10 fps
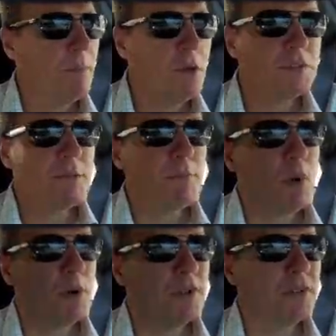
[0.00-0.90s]
Most
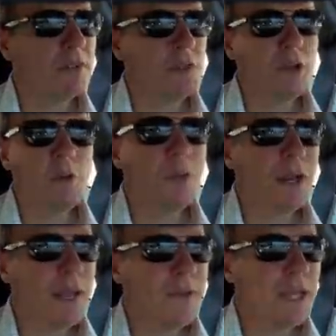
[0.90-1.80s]
important, you don't
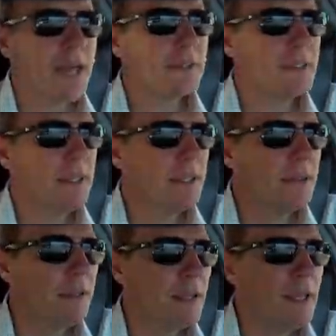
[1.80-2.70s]
want to have an accident.